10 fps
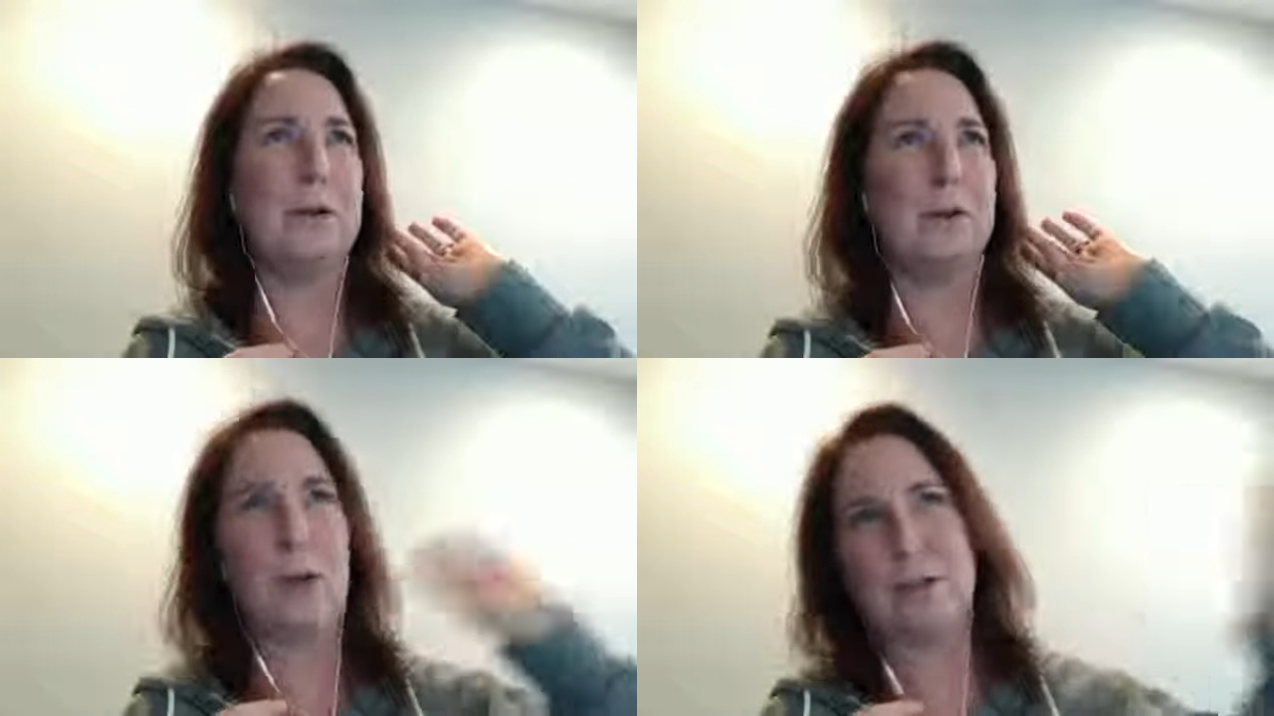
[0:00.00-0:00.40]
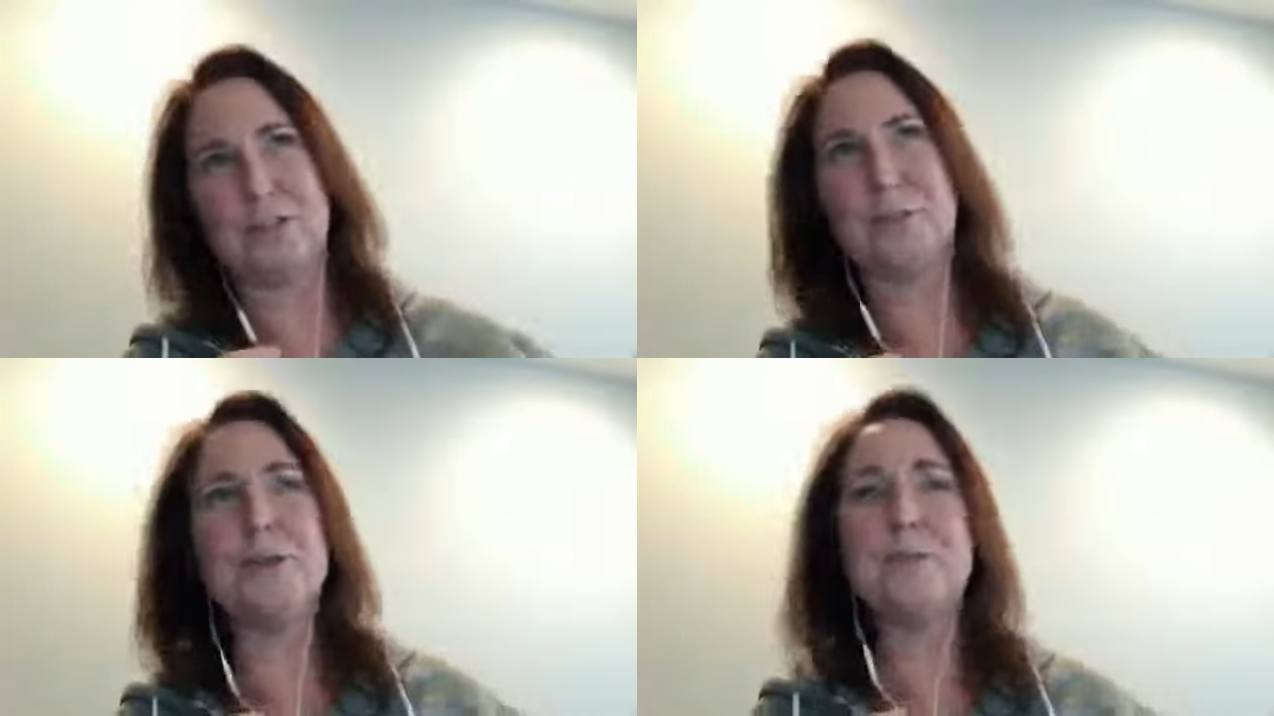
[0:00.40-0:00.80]
across
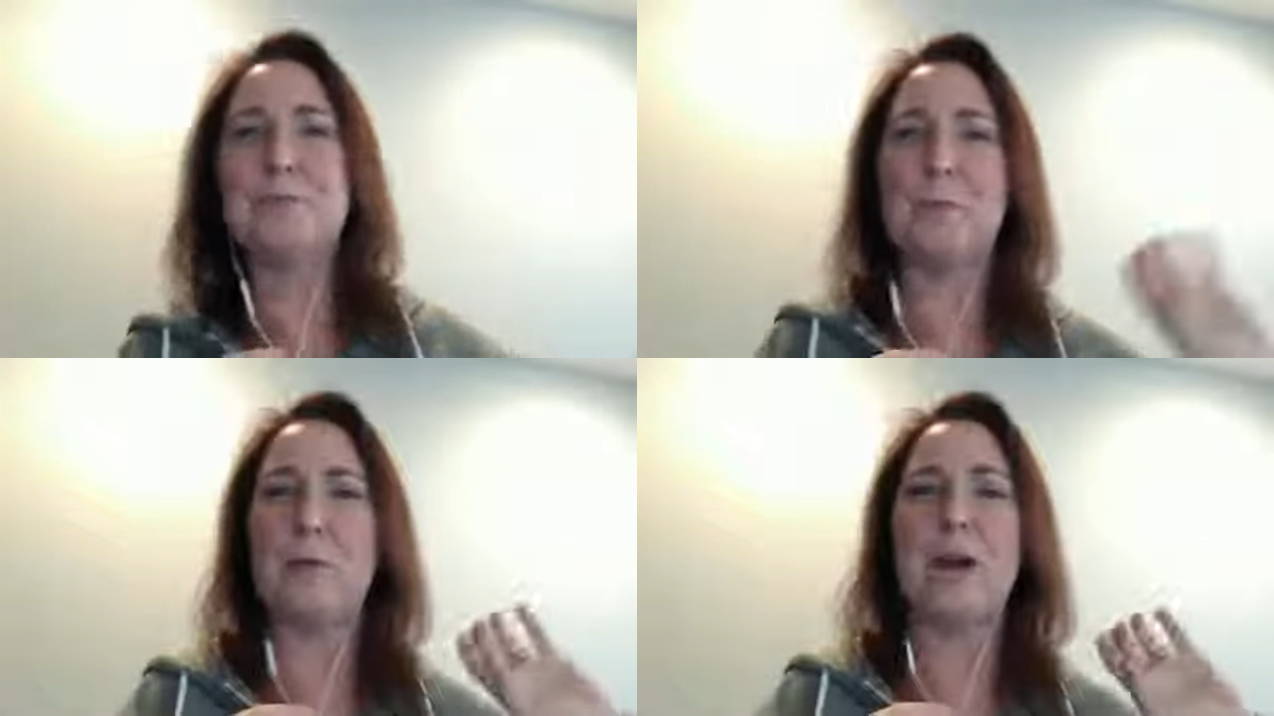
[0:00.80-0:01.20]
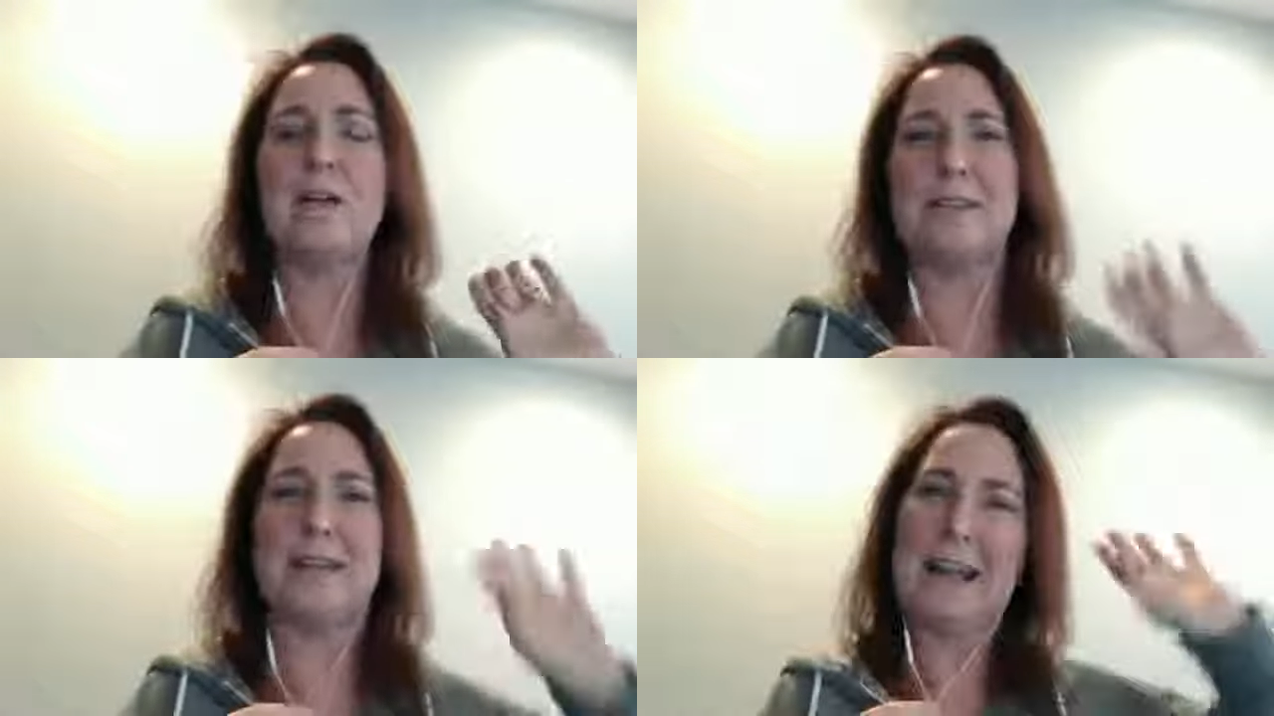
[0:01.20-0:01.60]
the room somewhere
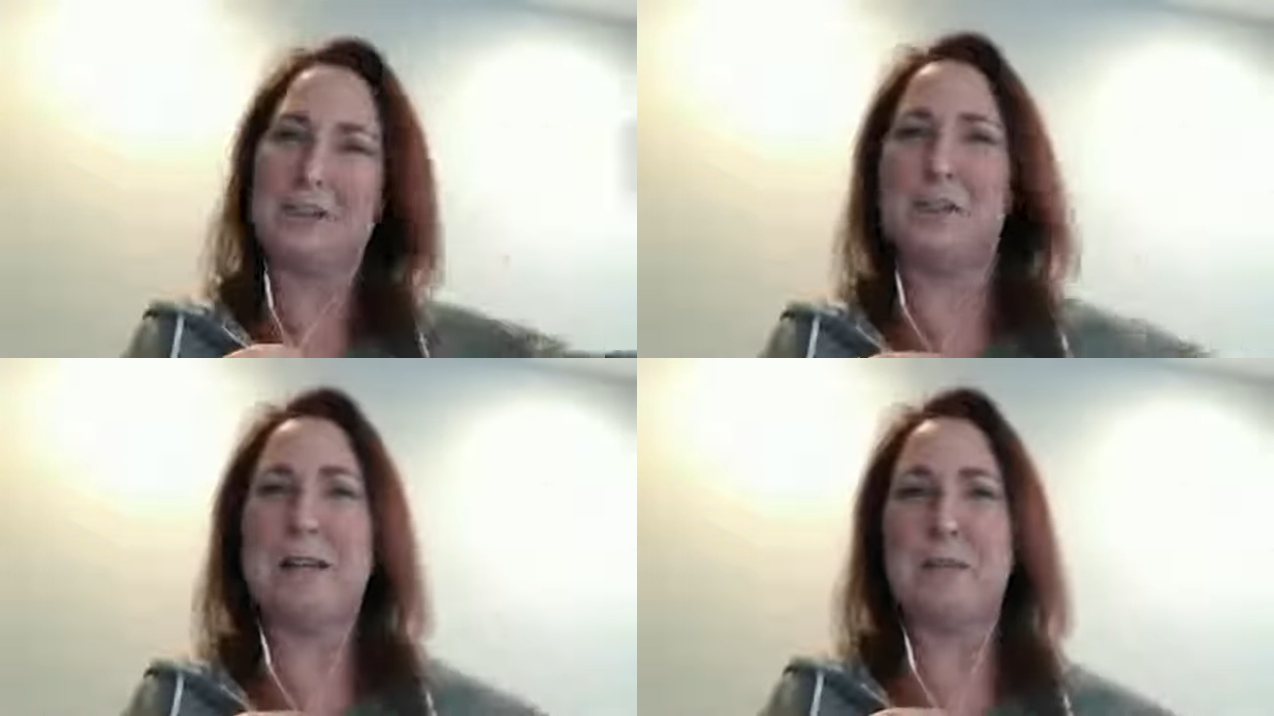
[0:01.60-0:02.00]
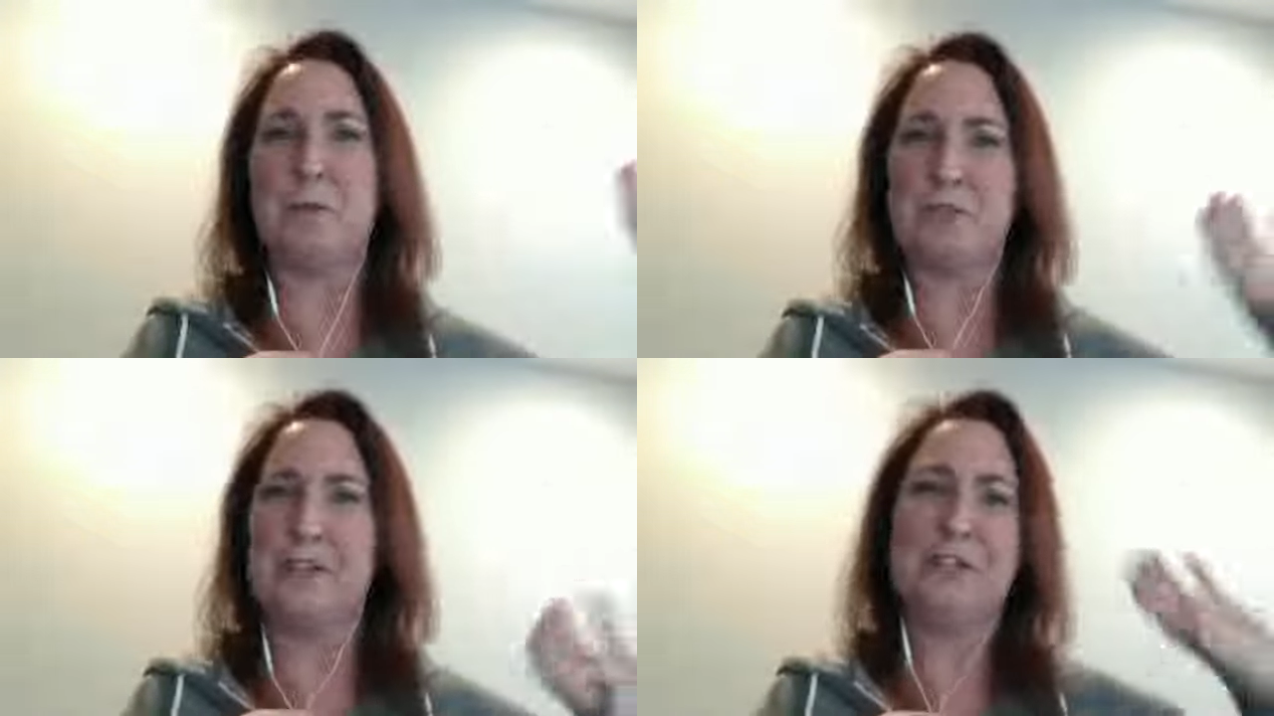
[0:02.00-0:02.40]
else, and it actually makes
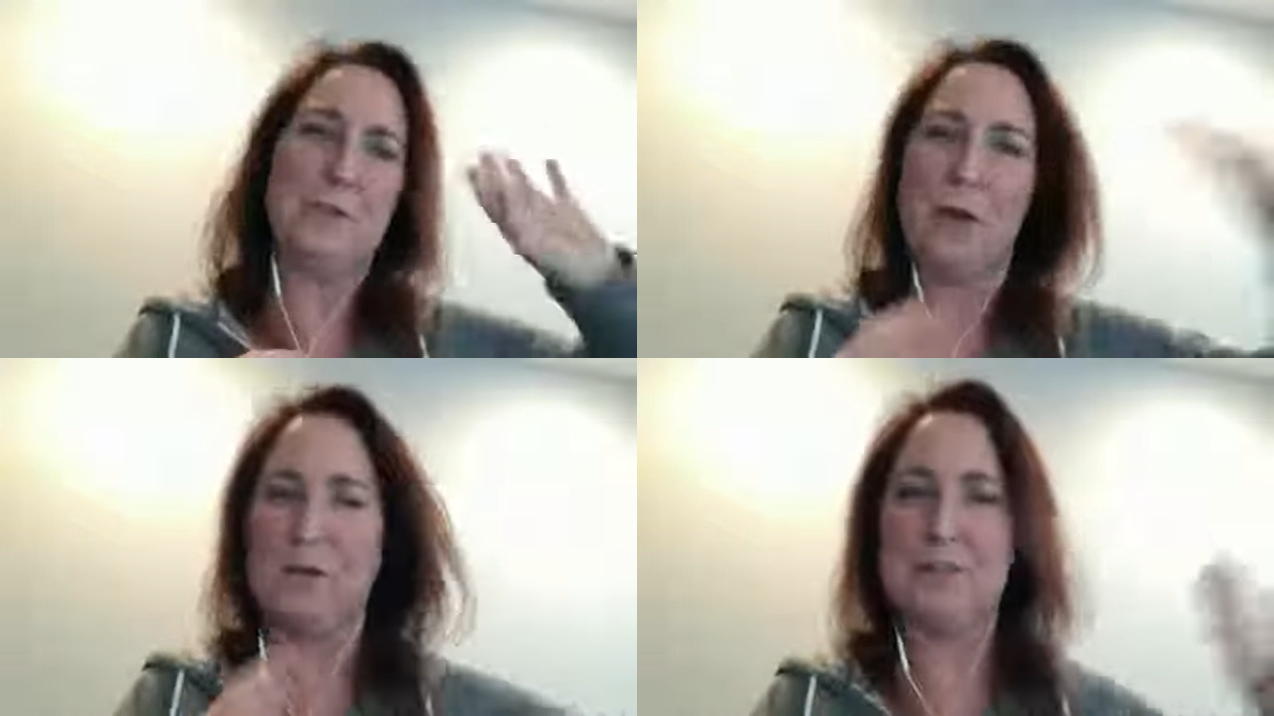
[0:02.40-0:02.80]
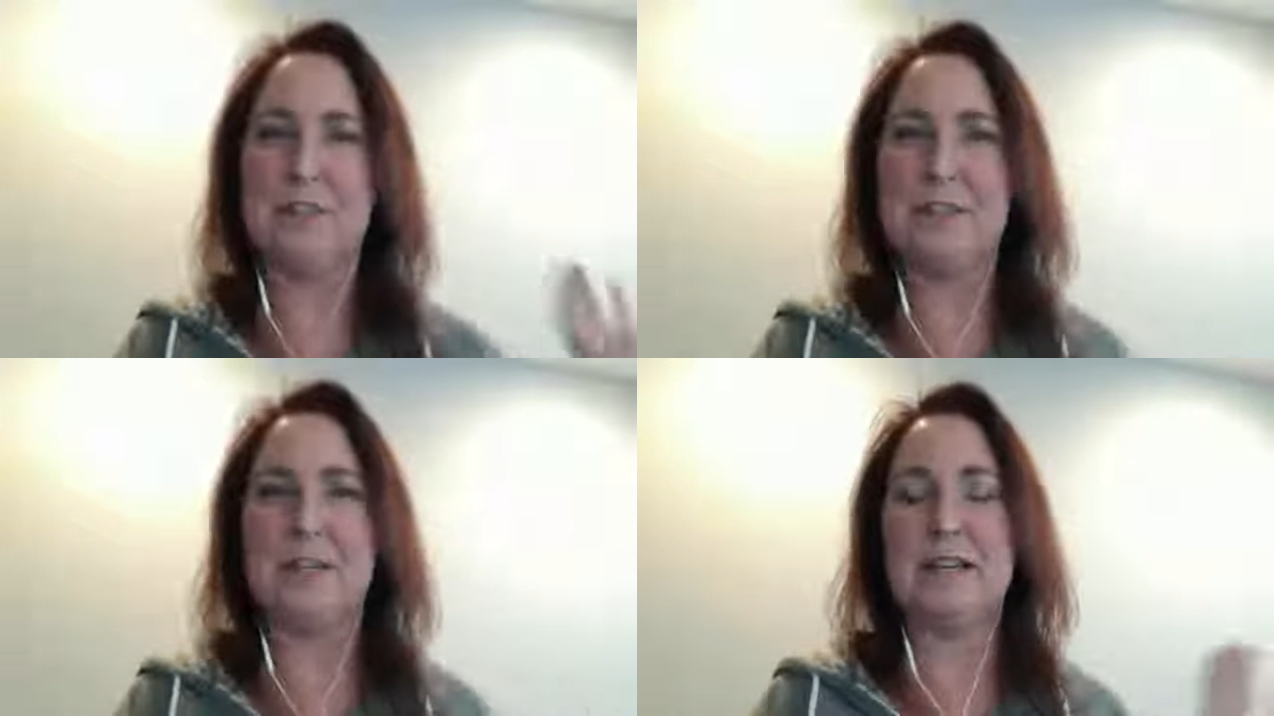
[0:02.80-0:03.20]
more sense for all those
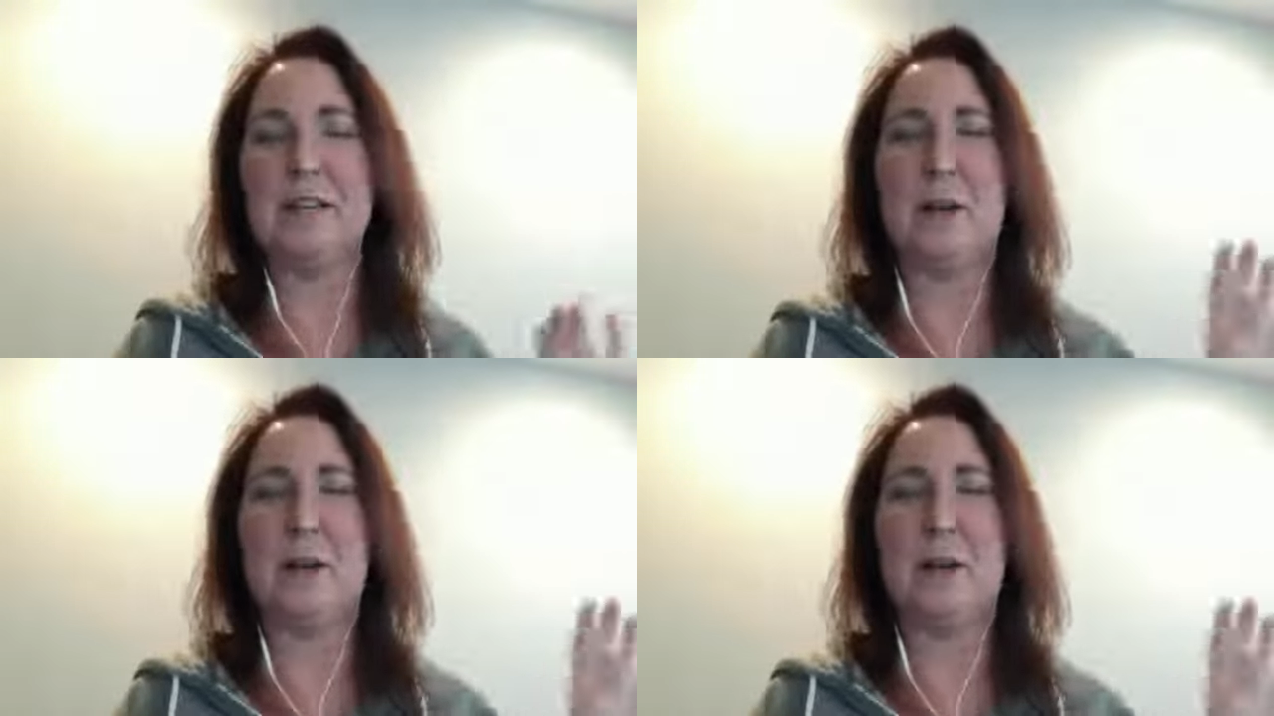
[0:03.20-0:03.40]
things to get, go